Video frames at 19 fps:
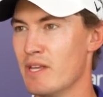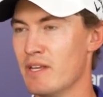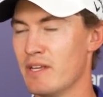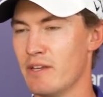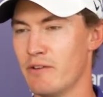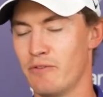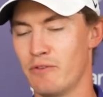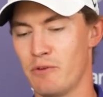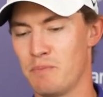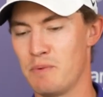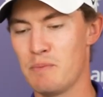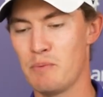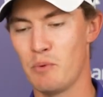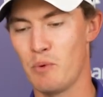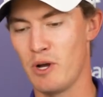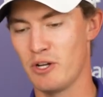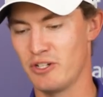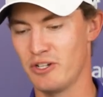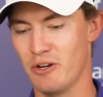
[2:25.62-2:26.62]
And for the people
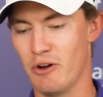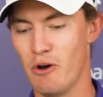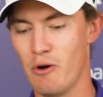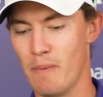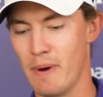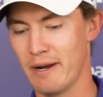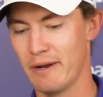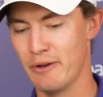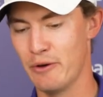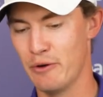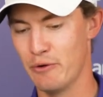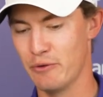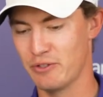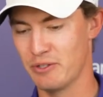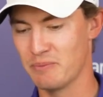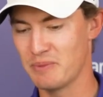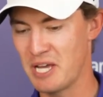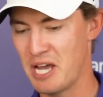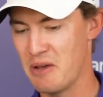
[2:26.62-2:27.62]
watching at home, I don't know.
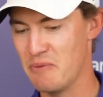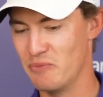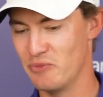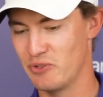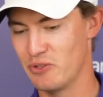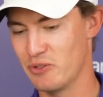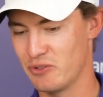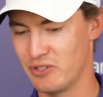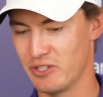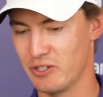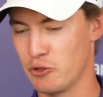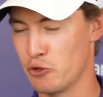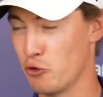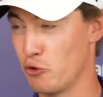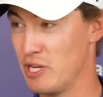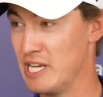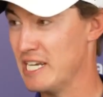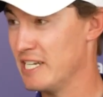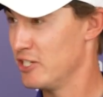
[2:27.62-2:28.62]
Sometimes there's a
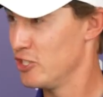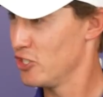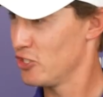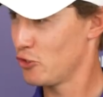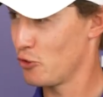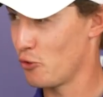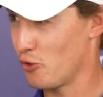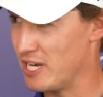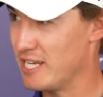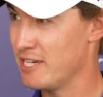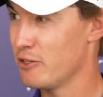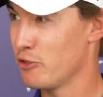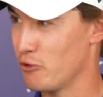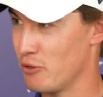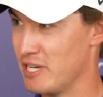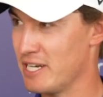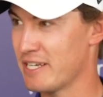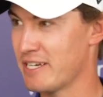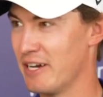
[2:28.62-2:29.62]
green screen,
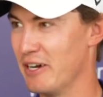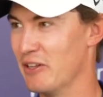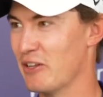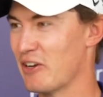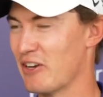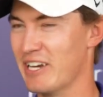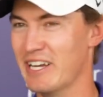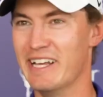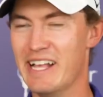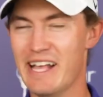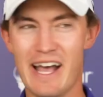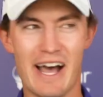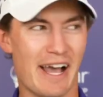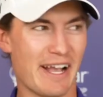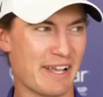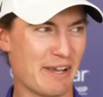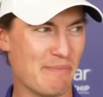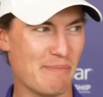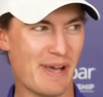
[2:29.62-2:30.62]
green color, and it,
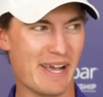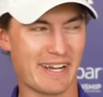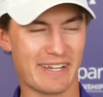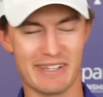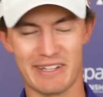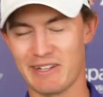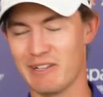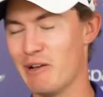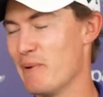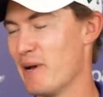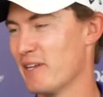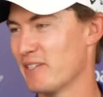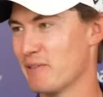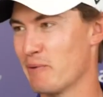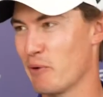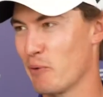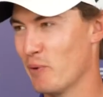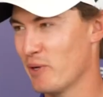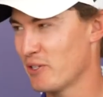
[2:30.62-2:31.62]
I come back in the clubhouse
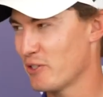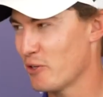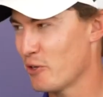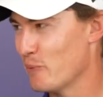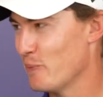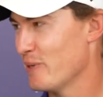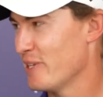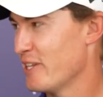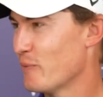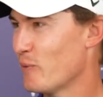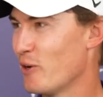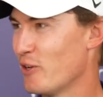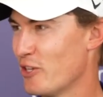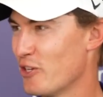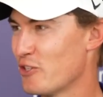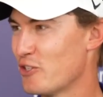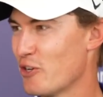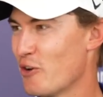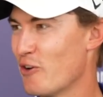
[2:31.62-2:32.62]
and I'm like, what tournament are they, are
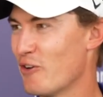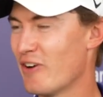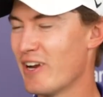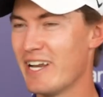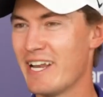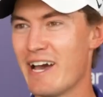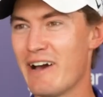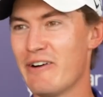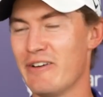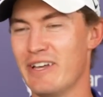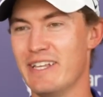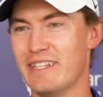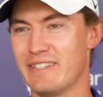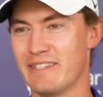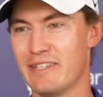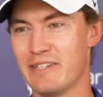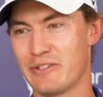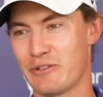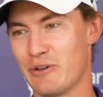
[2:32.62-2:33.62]
they showing right now?
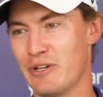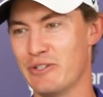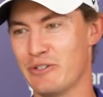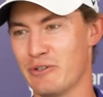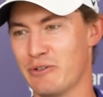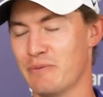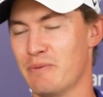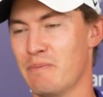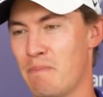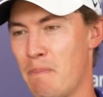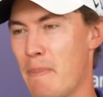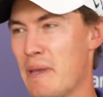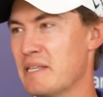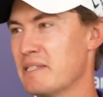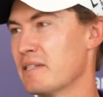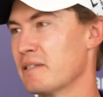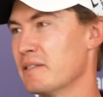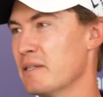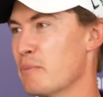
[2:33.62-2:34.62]
It's these greens are
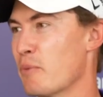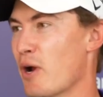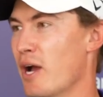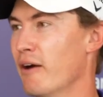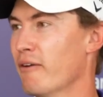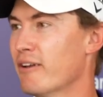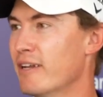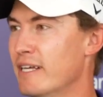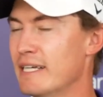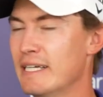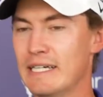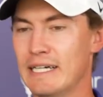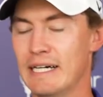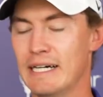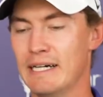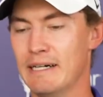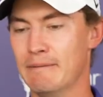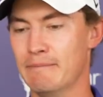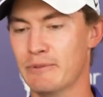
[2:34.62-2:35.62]
basically brown.
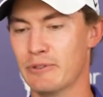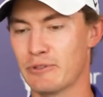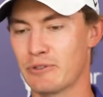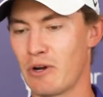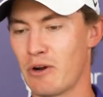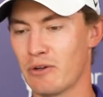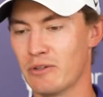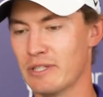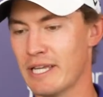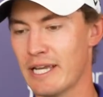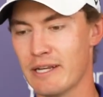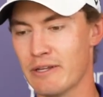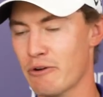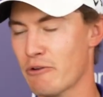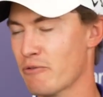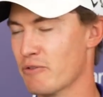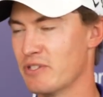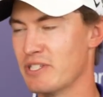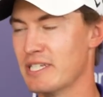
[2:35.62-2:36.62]
Yeah. Um, there's hardly any
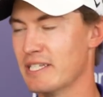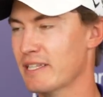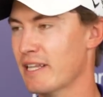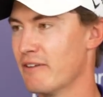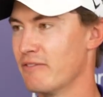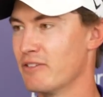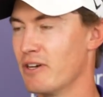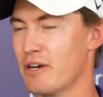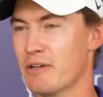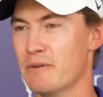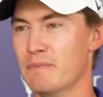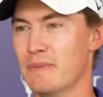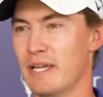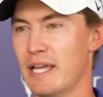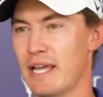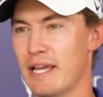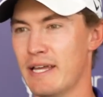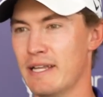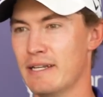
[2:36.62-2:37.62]
overseed left on them,
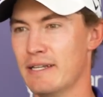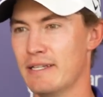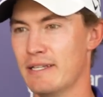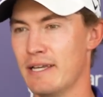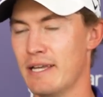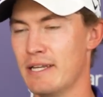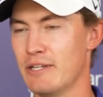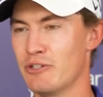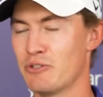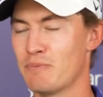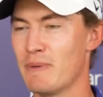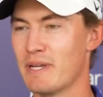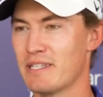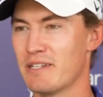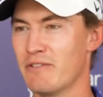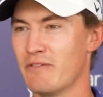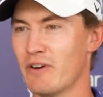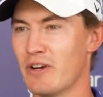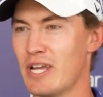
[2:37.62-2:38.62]
and it just makes
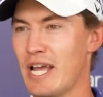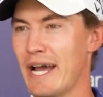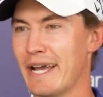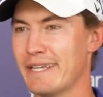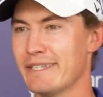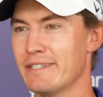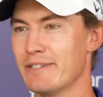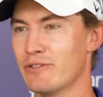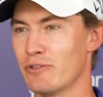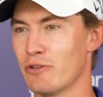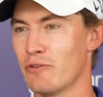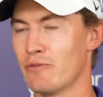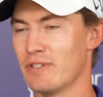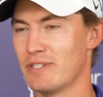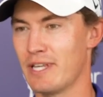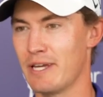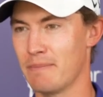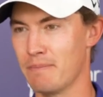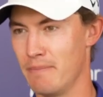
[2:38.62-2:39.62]
it a very icy
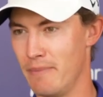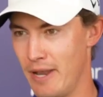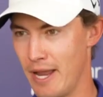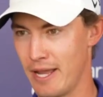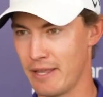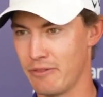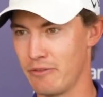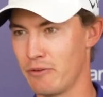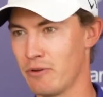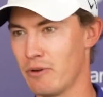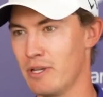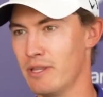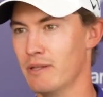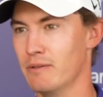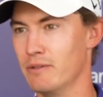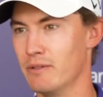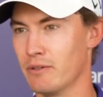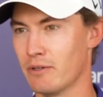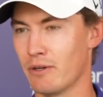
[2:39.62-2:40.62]
surface. That ninth green,
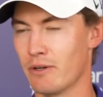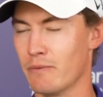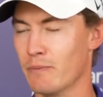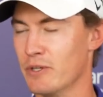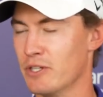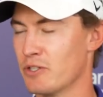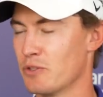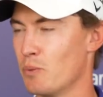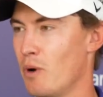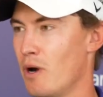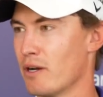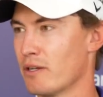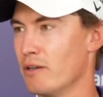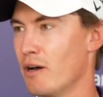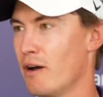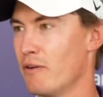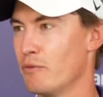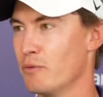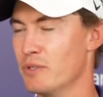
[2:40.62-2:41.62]
the green we just walked
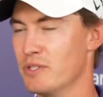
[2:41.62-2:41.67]
off, yeah.